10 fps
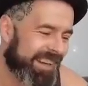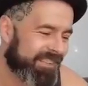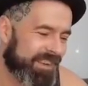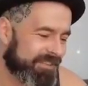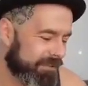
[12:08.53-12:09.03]

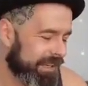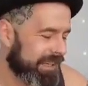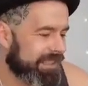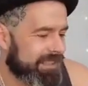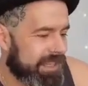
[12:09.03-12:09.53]
I've never
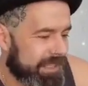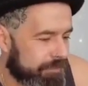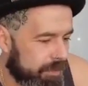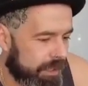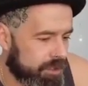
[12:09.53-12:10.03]
really had a need
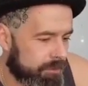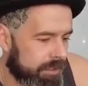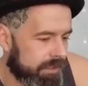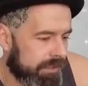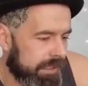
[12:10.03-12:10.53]
for
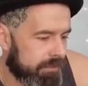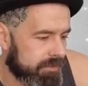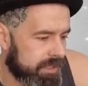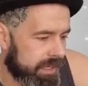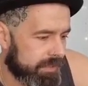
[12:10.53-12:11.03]
algebra
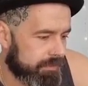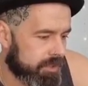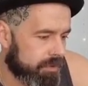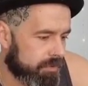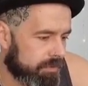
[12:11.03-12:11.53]
outside of
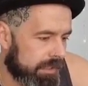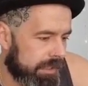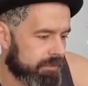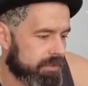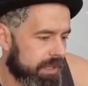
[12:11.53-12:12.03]
school,
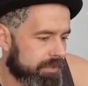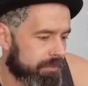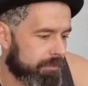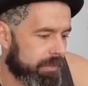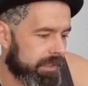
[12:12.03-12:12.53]
outside of
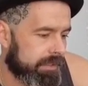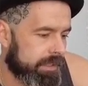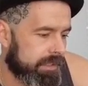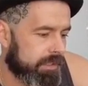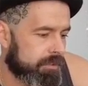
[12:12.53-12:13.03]
when we
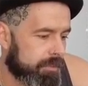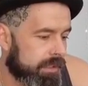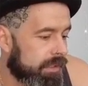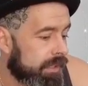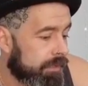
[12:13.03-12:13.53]
did
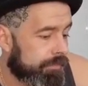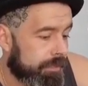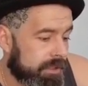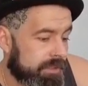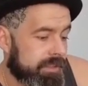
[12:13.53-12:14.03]
algebra.
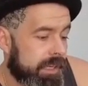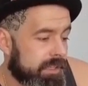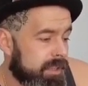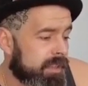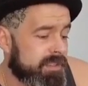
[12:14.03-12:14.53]
Fuck the
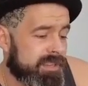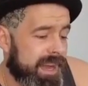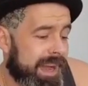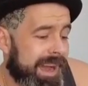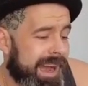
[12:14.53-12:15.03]
tells, they'll
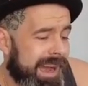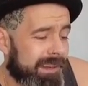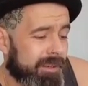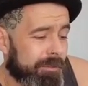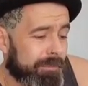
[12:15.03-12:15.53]
start a
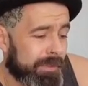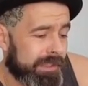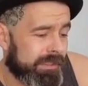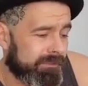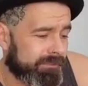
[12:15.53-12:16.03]
hat
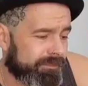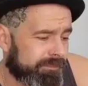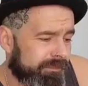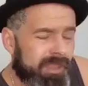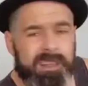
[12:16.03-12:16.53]
company.
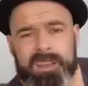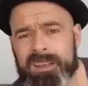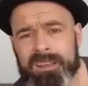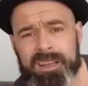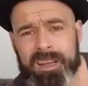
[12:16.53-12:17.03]

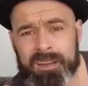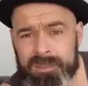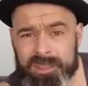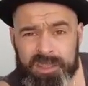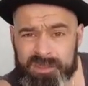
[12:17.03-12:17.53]
I've
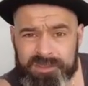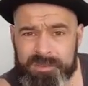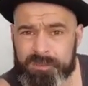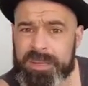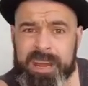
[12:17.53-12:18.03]
only got
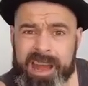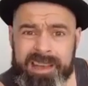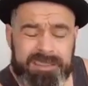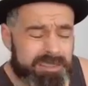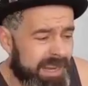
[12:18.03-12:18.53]
3
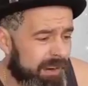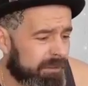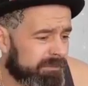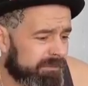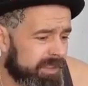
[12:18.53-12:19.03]
hats
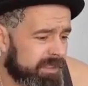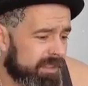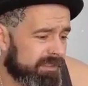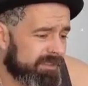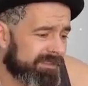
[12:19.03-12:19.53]
now.
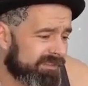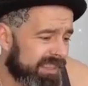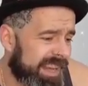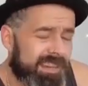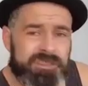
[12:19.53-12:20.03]

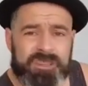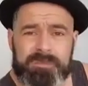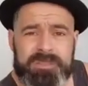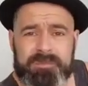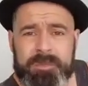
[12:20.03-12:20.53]
The hat
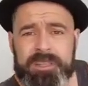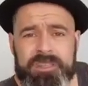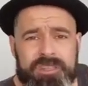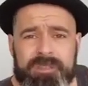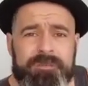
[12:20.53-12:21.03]
shops have been
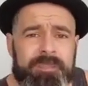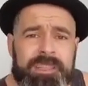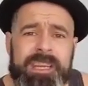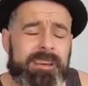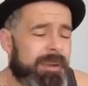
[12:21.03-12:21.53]
shut for a
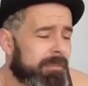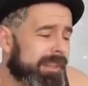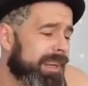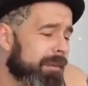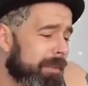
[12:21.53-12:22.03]
year. I haven't
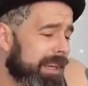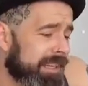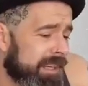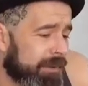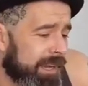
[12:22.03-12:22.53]
been able to buy
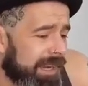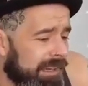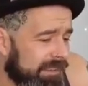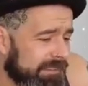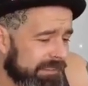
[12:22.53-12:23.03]
a new
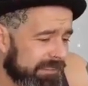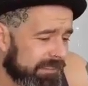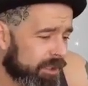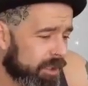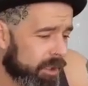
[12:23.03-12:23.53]
hat.
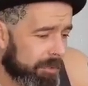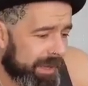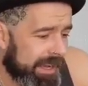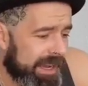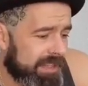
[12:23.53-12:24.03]
All
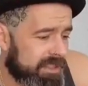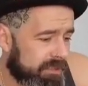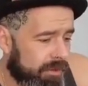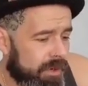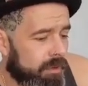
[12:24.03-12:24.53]
my hats
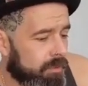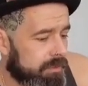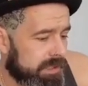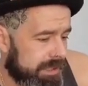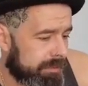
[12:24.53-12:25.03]
are
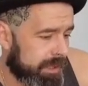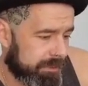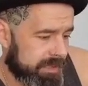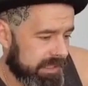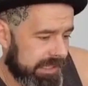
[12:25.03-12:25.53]
old. I'm
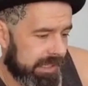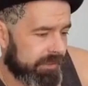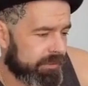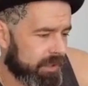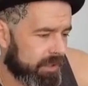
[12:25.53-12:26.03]
up to
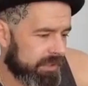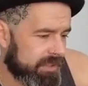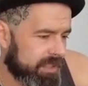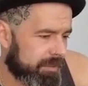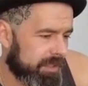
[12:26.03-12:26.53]
date with all
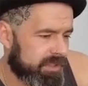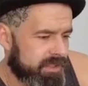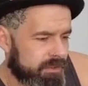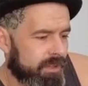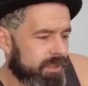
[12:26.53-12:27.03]
these comments.
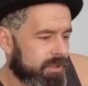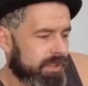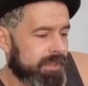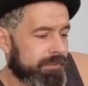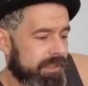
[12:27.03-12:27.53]
Suit all the
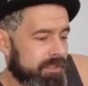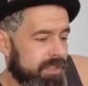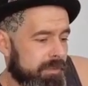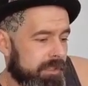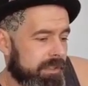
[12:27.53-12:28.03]
way. In fact,
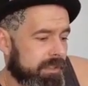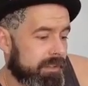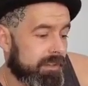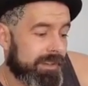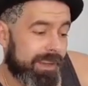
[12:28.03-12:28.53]
just give me
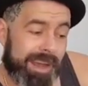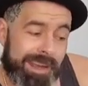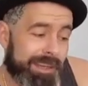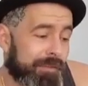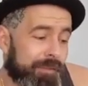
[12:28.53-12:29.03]

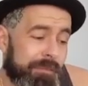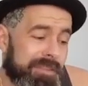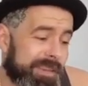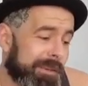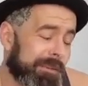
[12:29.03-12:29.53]
any from
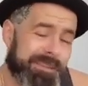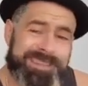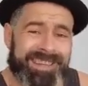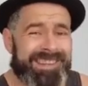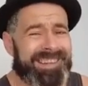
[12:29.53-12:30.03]

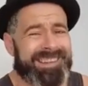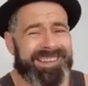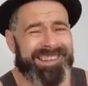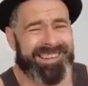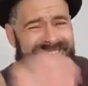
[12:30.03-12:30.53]
Suits.
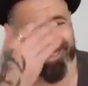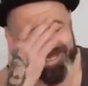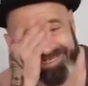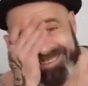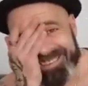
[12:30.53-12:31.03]

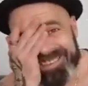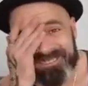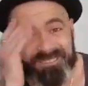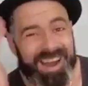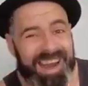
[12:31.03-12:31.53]

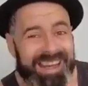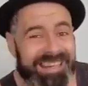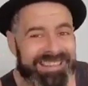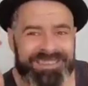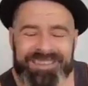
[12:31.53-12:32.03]

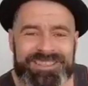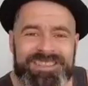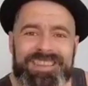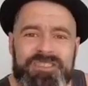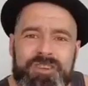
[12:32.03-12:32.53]
Martin, you know,
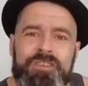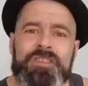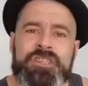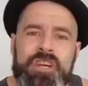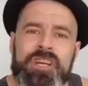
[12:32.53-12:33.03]
that's not
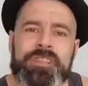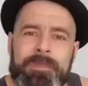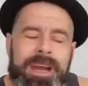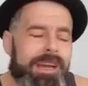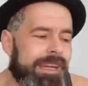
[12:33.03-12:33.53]
the tone,
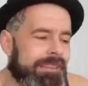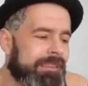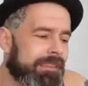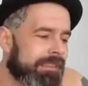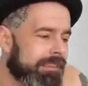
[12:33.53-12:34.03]
Martin.